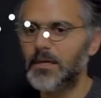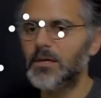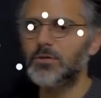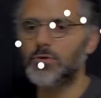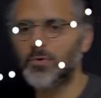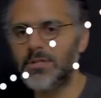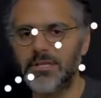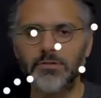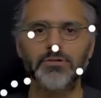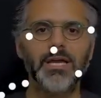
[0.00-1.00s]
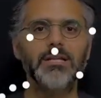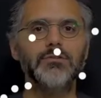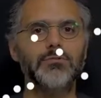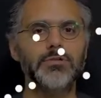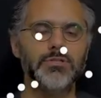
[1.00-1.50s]
So one thing you can
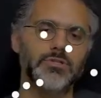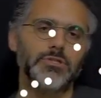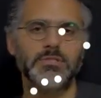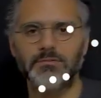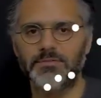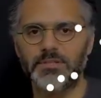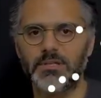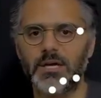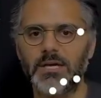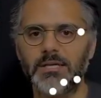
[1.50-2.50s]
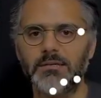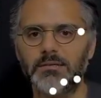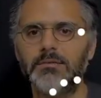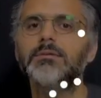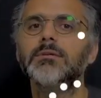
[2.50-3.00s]
do is just fit a line,
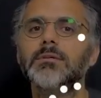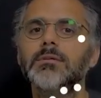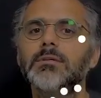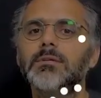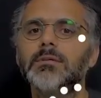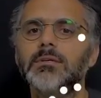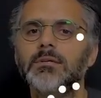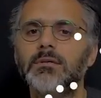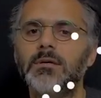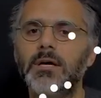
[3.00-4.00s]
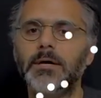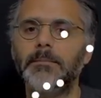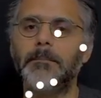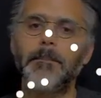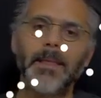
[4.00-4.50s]

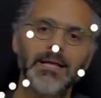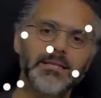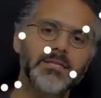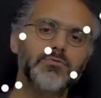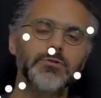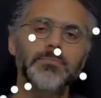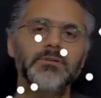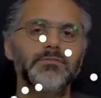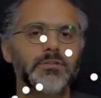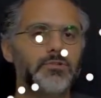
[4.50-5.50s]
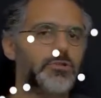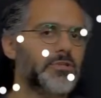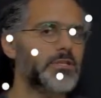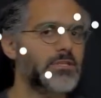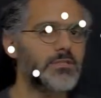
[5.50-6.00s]
and this would be a feature
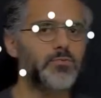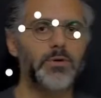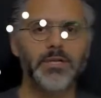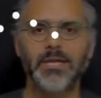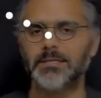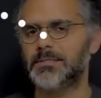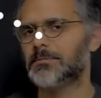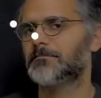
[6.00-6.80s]
that is 1x.